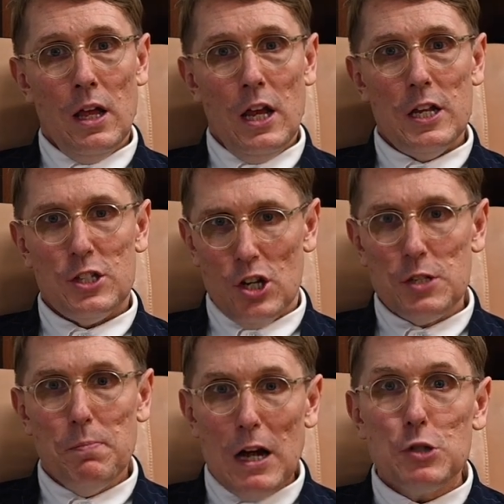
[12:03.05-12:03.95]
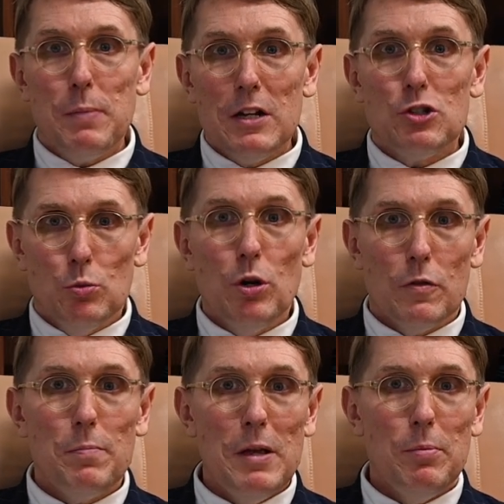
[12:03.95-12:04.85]
It's just much better to work
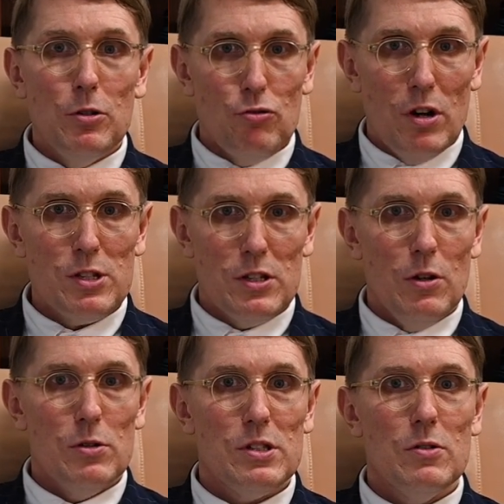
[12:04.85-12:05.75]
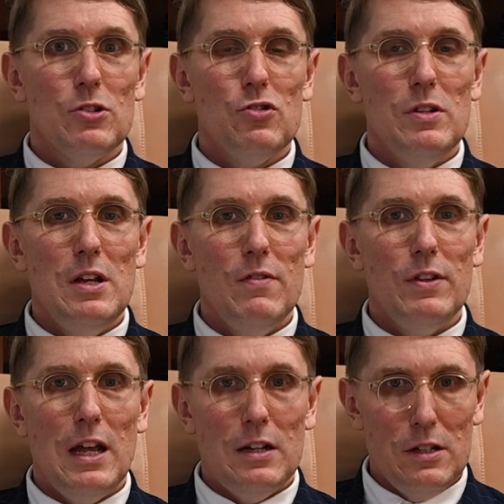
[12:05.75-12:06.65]
with people you trust, though, so that you never
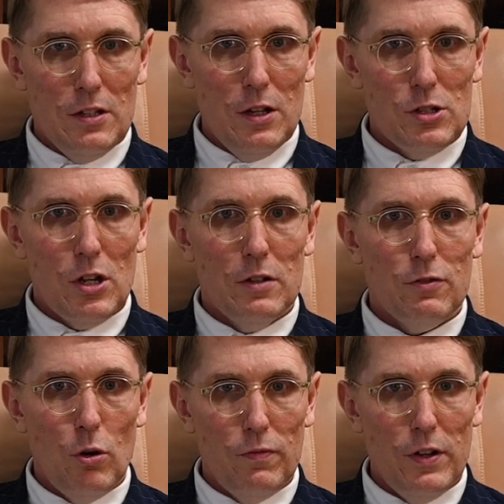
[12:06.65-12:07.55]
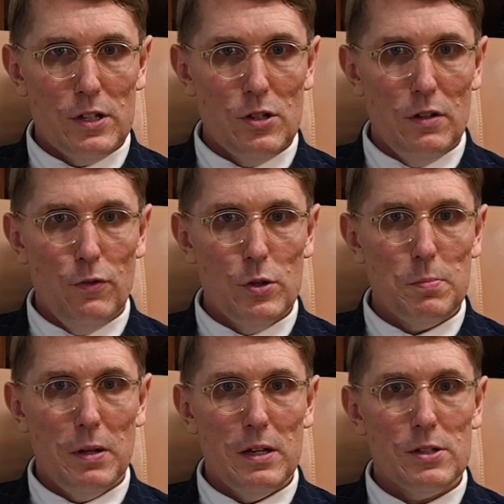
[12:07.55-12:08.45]
get into those kind of conflicts in the first
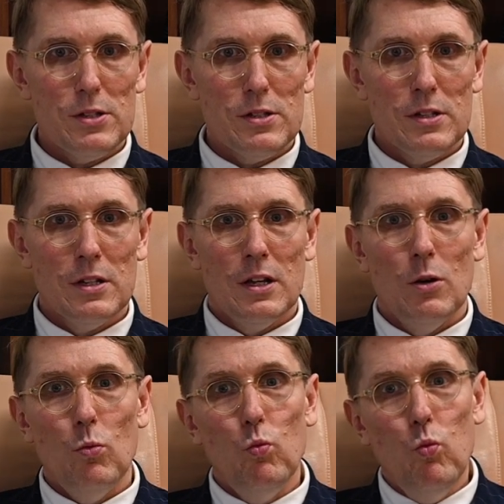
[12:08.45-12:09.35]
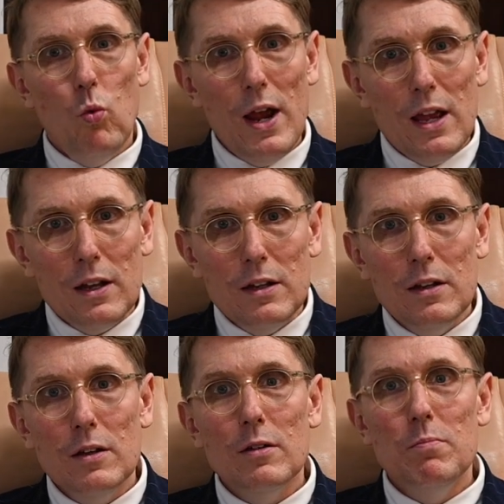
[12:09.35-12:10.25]
place.
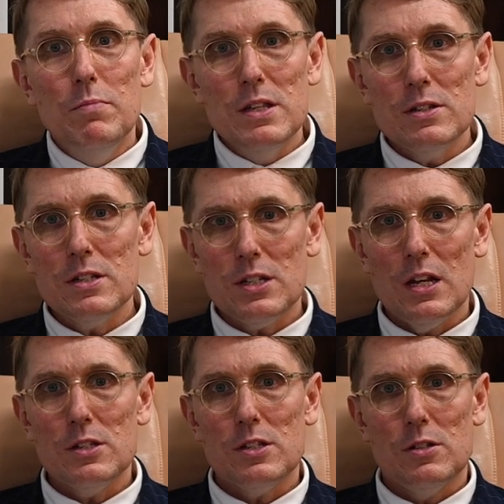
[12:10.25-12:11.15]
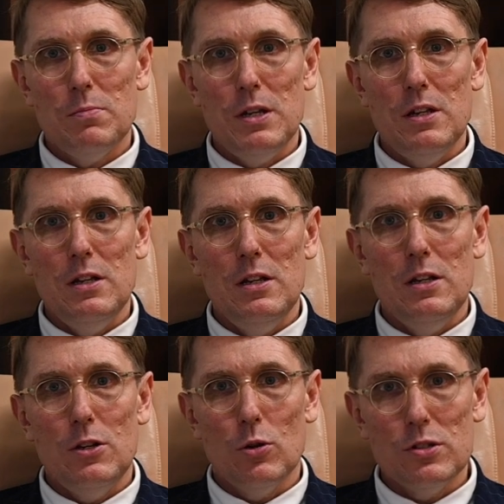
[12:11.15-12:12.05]
When business tends to
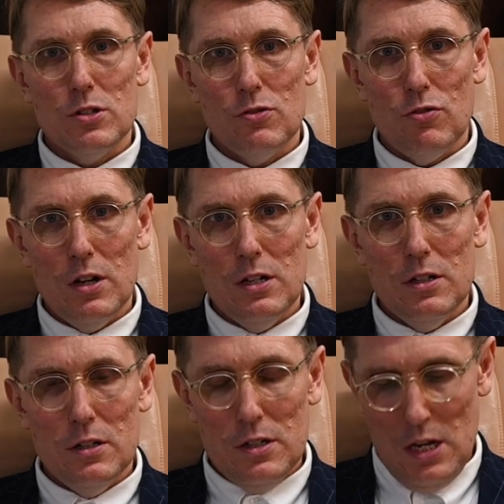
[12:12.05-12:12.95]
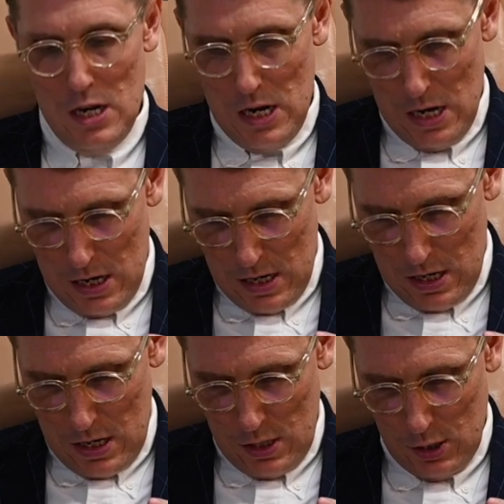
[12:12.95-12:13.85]
be concentrated
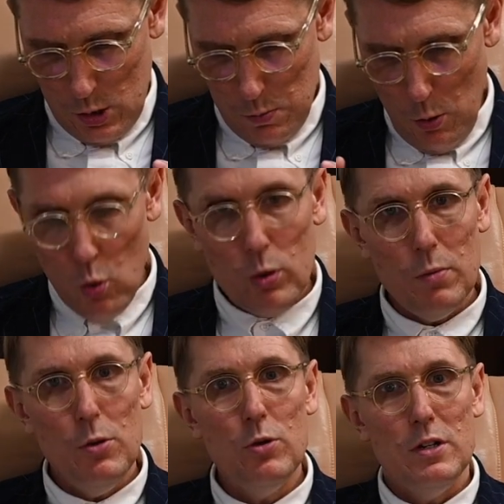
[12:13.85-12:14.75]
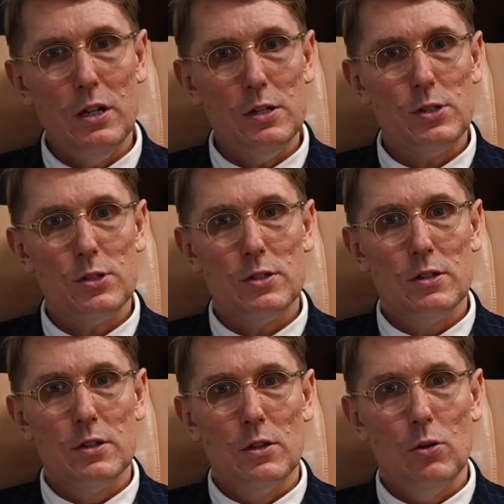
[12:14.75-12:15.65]
in small communities
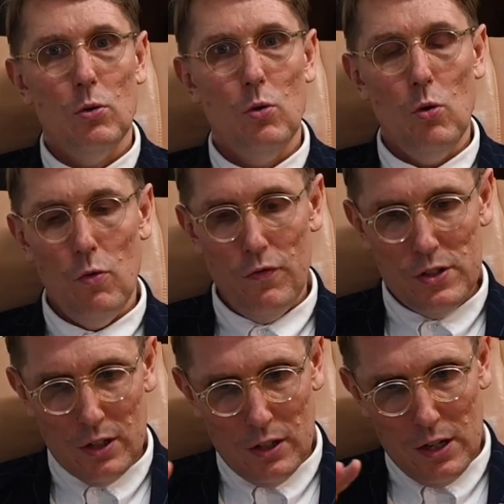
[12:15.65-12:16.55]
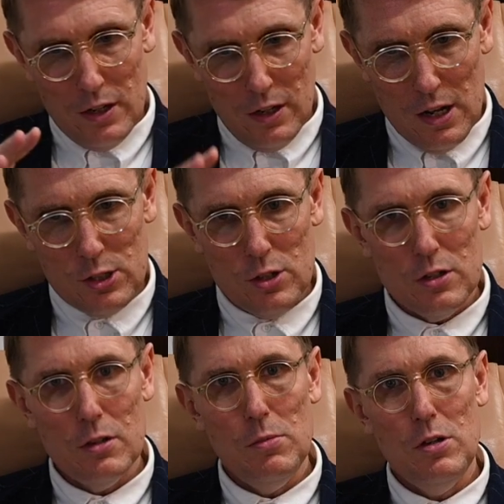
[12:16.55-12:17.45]
or physically clustered
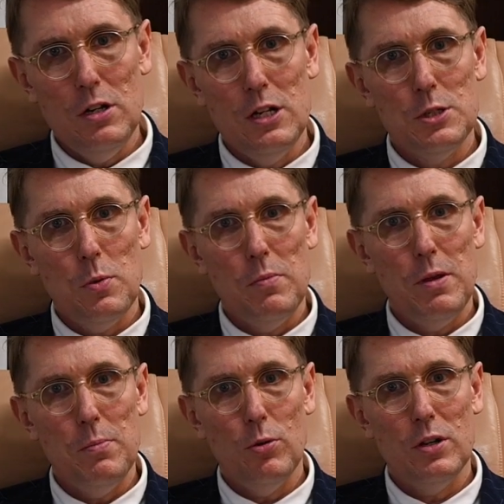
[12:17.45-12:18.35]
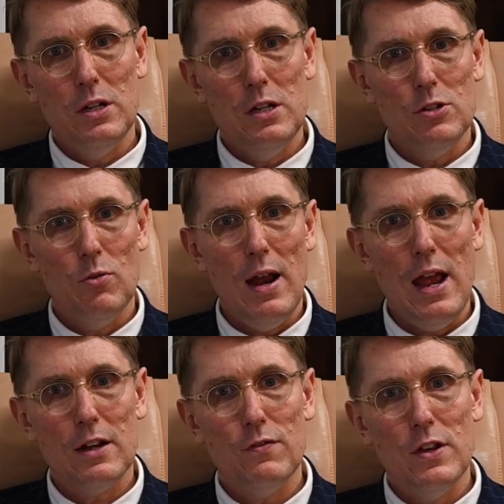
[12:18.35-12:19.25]
communities where people can
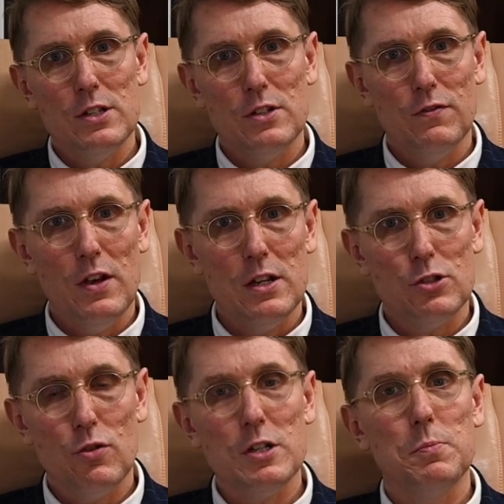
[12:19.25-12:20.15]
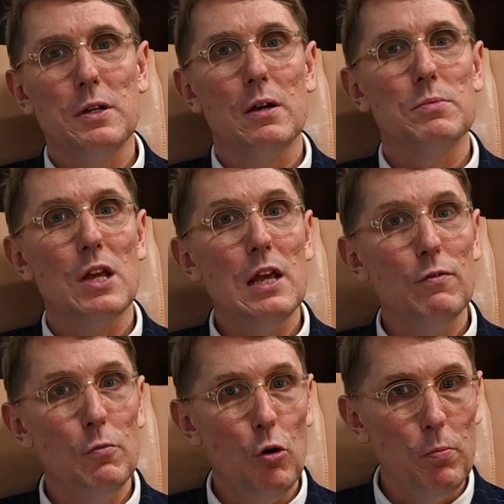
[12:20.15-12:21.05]
interact face-to-face, trust becomes
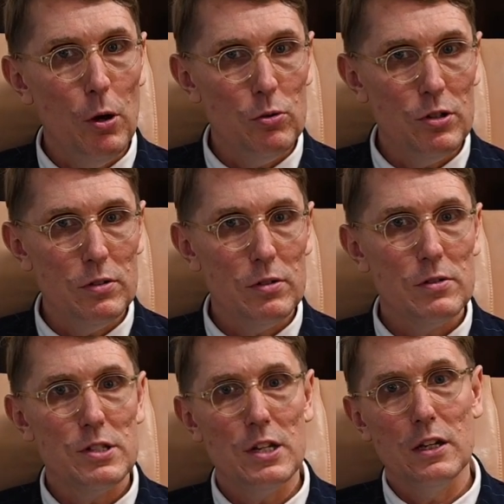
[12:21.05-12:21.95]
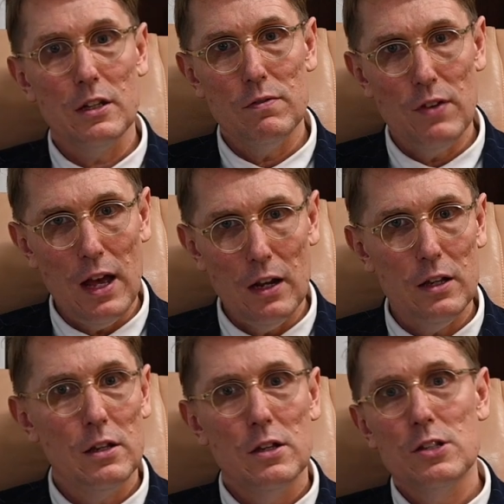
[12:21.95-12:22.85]
ever more potent. Silicon
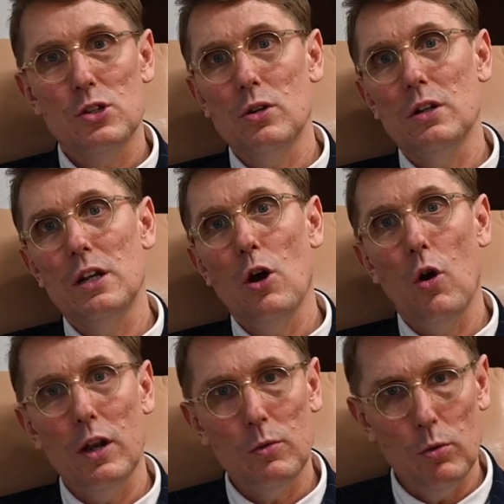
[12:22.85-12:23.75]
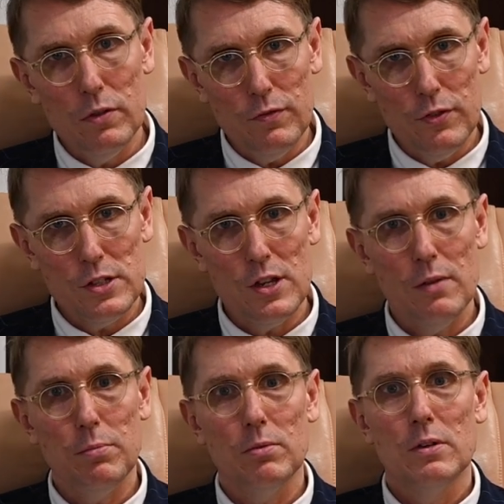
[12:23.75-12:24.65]
Valley, certainly Hollywood, for
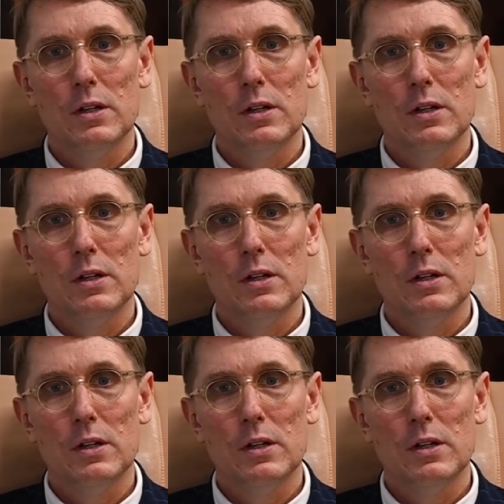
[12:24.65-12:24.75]
example.